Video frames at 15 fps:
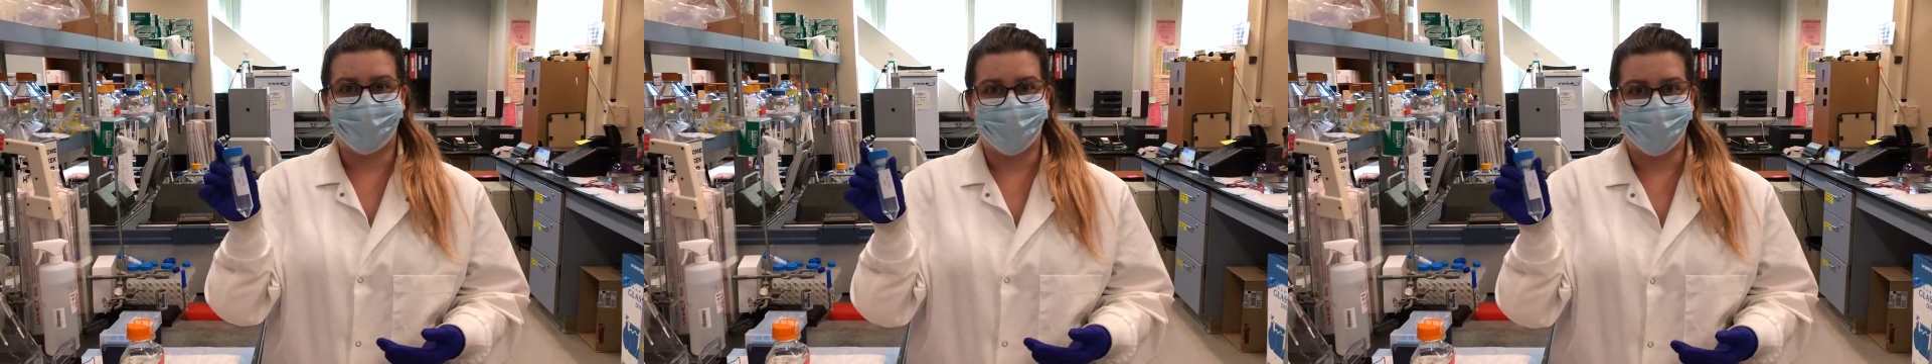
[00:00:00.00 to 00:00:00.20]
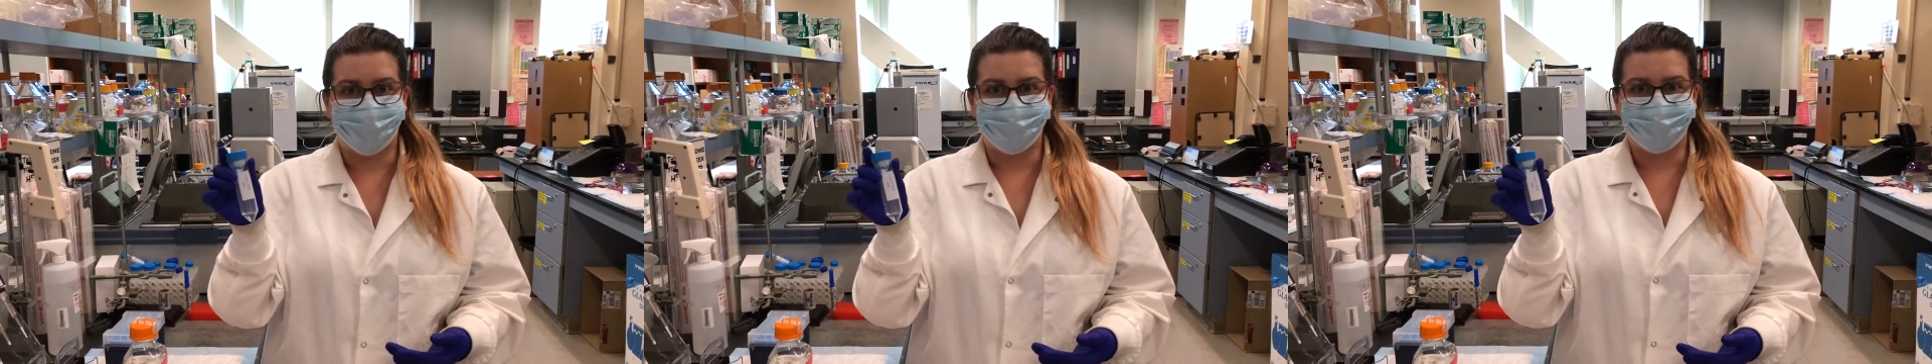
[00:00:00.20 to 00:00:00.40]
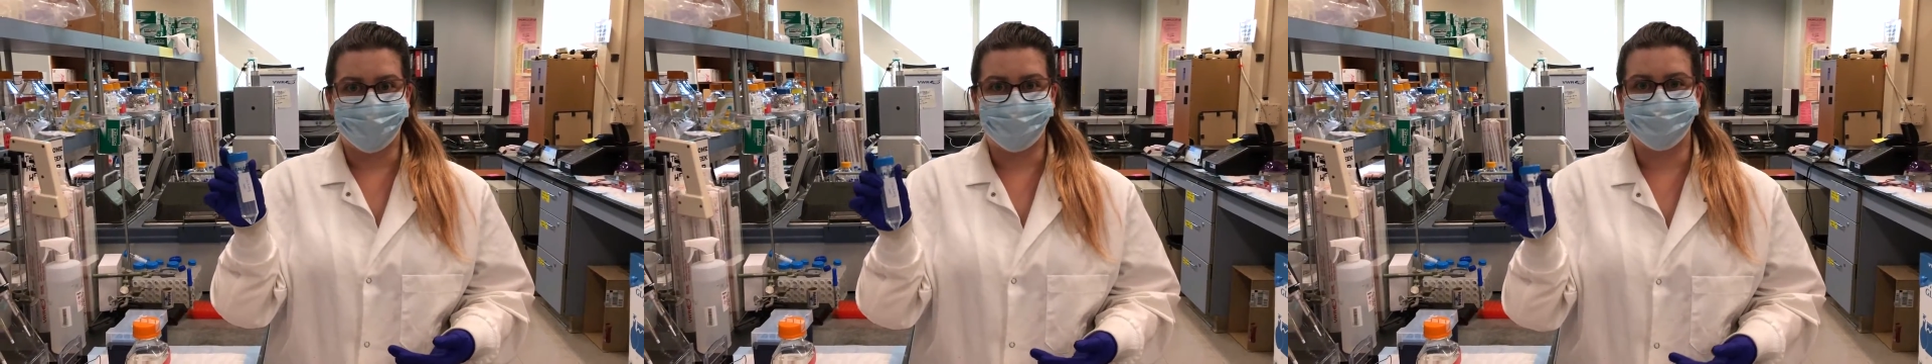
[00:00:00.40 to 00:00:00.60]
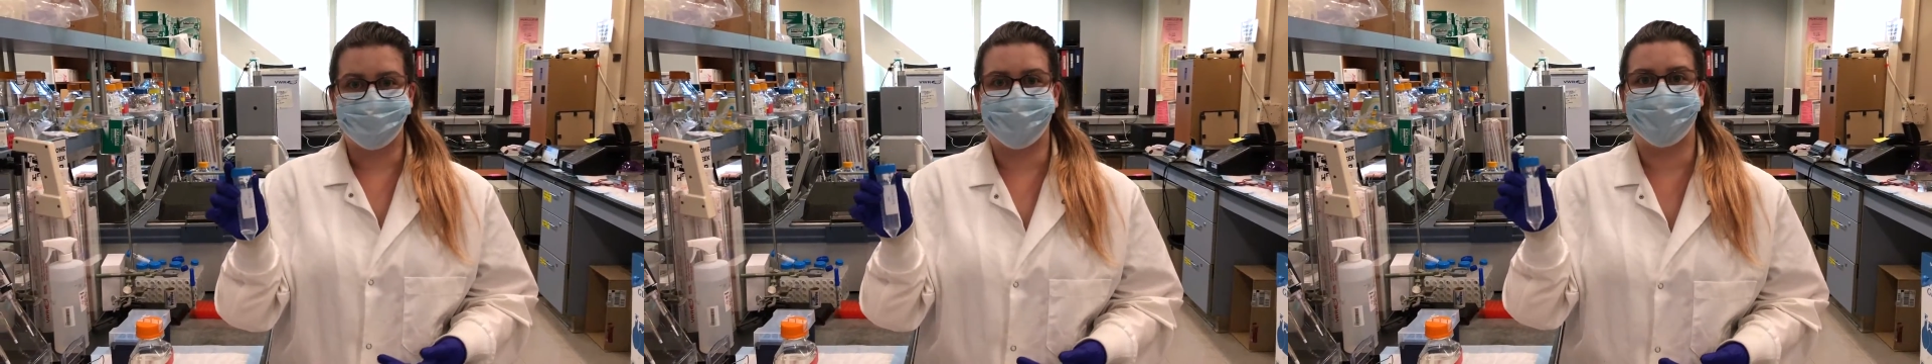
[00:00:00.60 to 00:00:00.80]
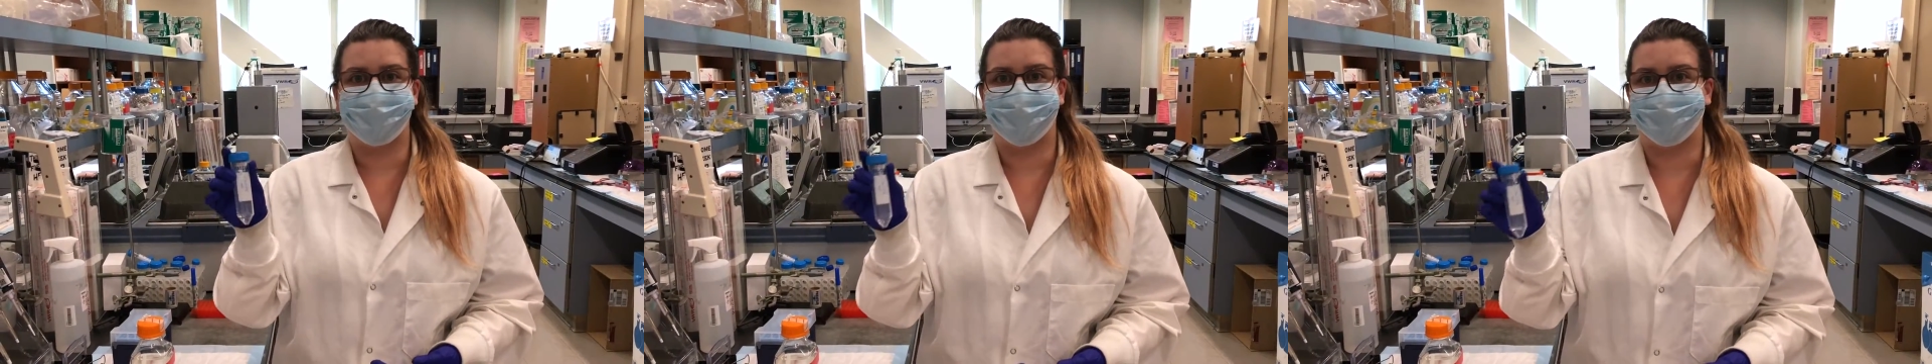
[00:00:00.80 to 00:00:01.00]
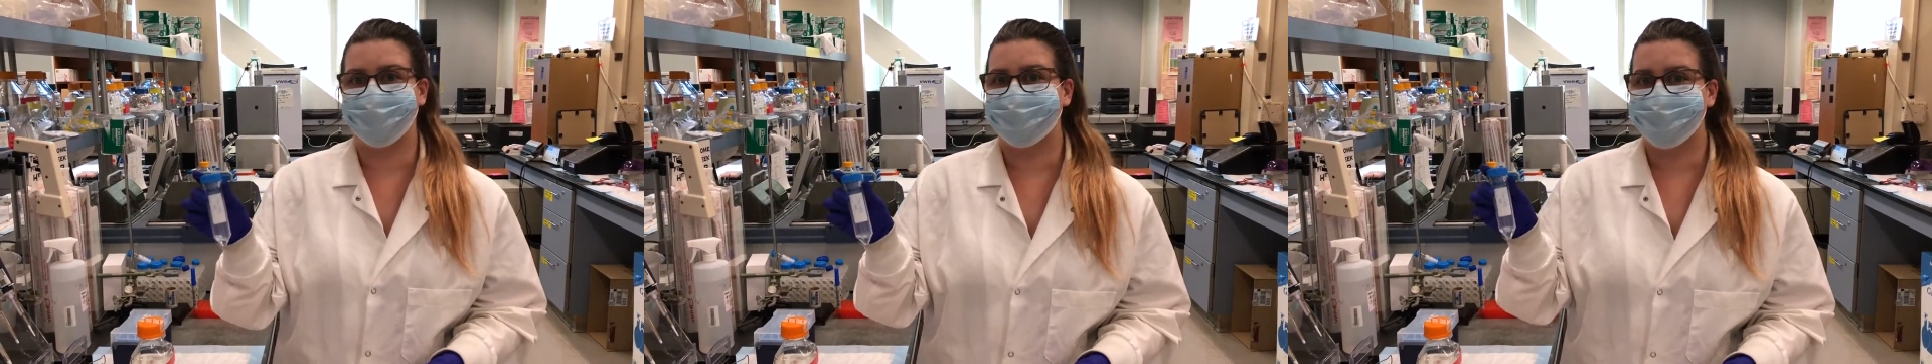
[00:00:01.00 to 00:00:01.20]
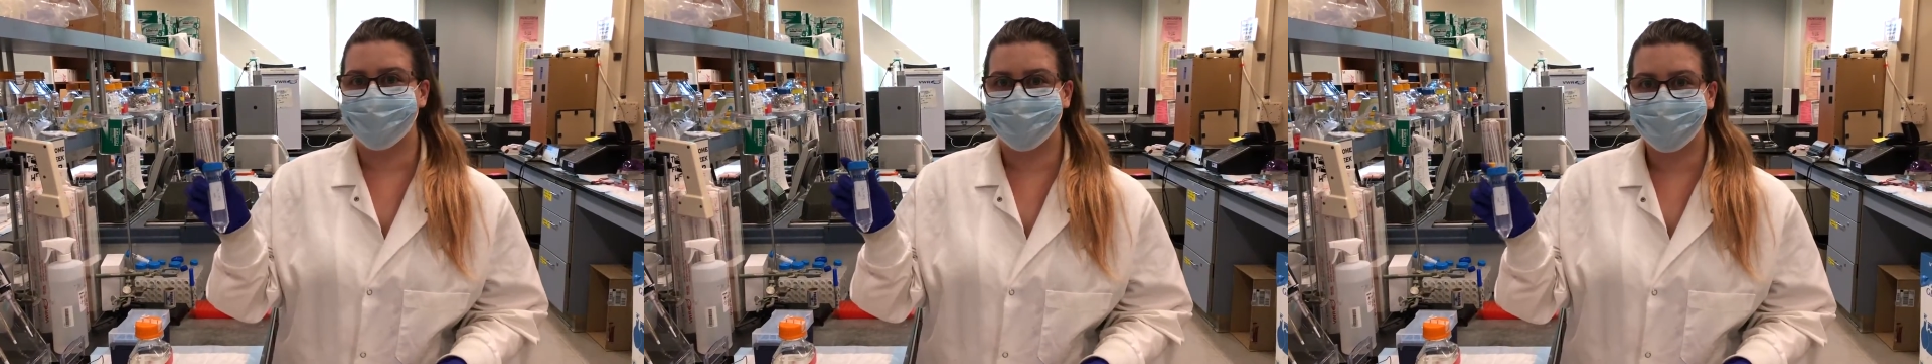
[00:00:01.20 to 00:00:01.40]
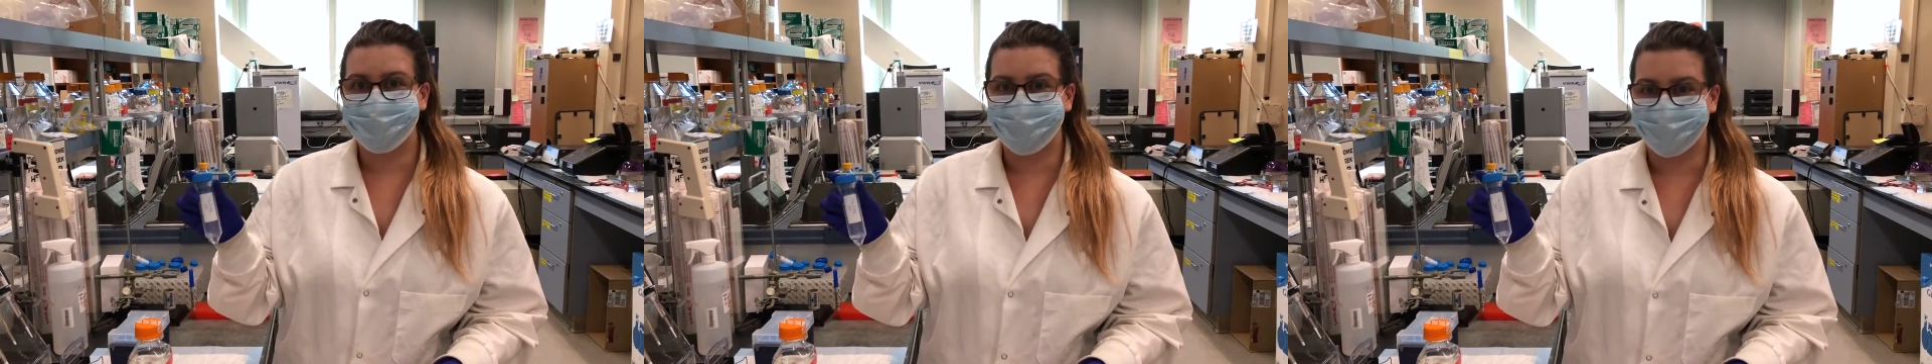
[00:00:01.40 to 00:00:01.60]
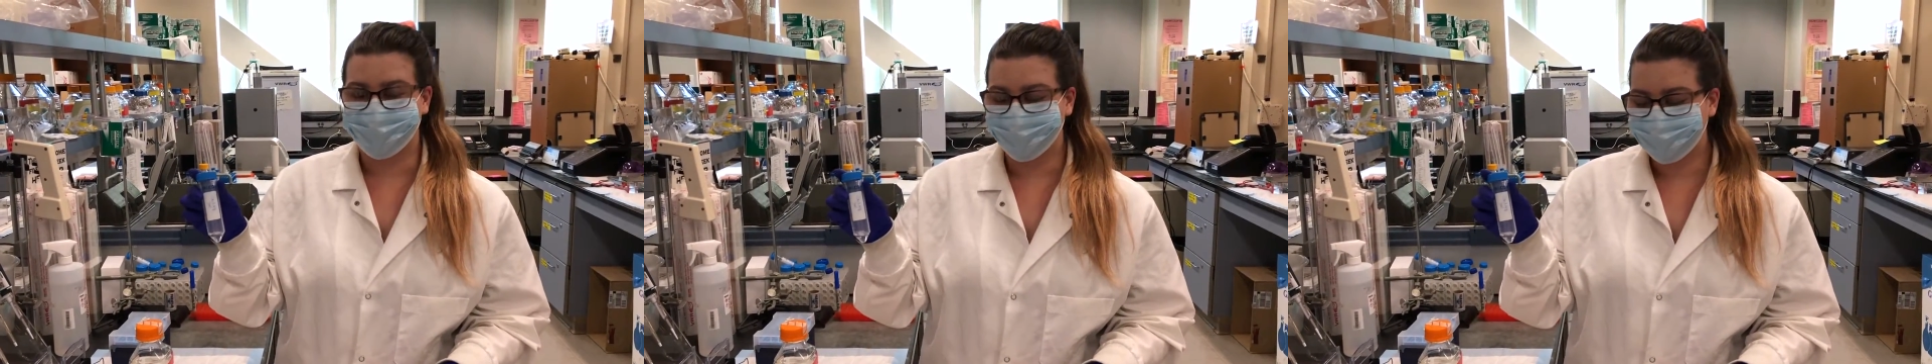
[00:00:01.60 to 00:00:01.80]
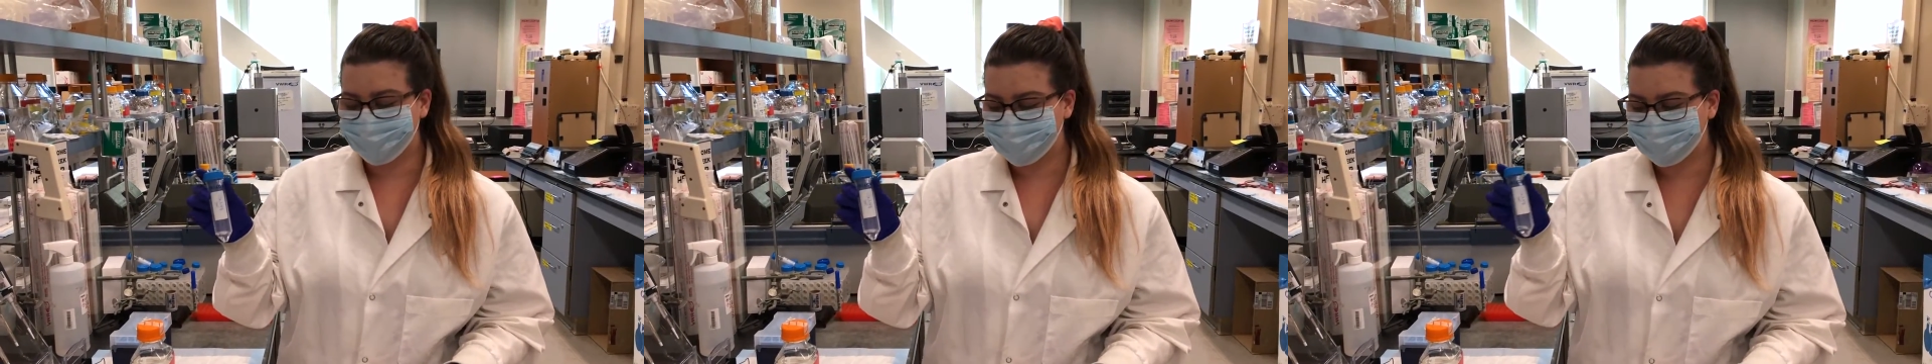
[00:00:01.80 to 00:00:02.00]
added my Nano Pure water,